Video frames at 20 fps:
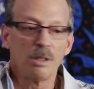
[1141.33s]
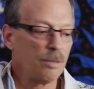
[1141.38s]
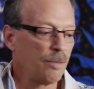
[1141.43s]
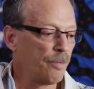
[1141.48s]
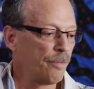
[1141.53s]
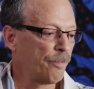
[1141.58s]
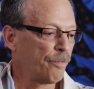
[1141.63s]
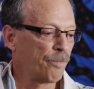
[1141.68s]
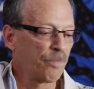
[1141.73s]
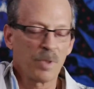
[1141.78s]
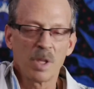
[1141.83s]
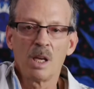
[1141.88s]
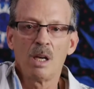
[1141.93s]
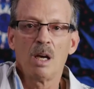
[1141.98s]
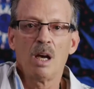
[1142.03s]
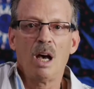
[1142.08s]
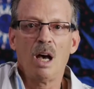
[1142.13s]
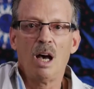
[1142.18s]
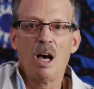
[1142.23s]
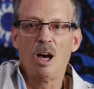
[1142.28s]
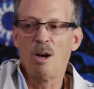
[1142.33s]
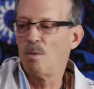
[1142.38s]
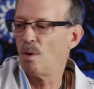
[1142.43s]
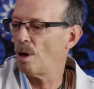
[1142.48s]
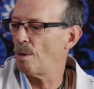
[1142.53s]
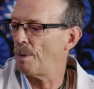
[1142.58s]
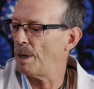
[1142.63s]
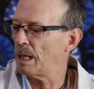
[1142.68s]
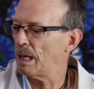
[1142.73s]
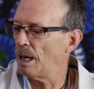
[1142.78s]
you?
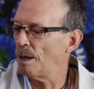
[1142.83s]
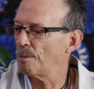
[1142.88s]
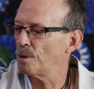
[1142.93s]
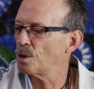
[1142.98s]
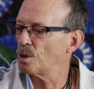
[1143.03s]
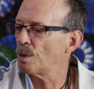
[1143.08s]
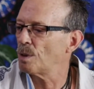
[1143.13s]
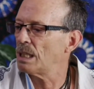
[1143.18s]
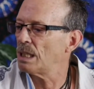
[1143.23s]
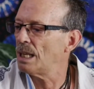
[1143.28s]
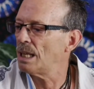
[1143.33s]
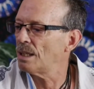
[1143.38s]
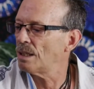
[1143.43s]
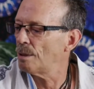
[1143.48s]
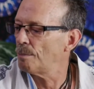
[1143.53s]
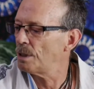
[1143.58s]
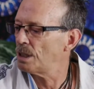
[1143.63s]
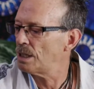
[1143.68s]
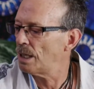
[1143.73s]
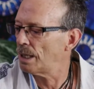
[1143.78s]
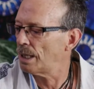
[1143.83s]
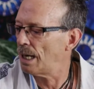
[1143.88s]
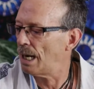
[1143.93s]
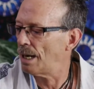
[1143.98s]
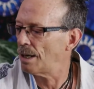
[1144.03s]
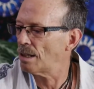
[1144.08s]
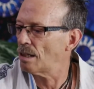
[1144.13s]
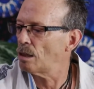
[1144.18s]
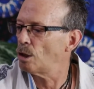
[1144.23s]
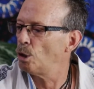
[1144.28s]
One of my cameras went down. Let me take it
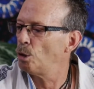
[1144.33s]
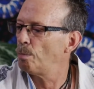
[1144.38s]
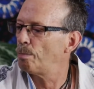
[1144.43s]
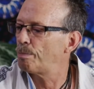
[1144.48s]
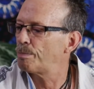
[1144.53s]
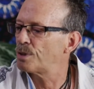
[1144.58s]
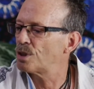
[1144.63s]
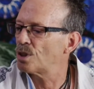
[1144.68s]
out of the loop.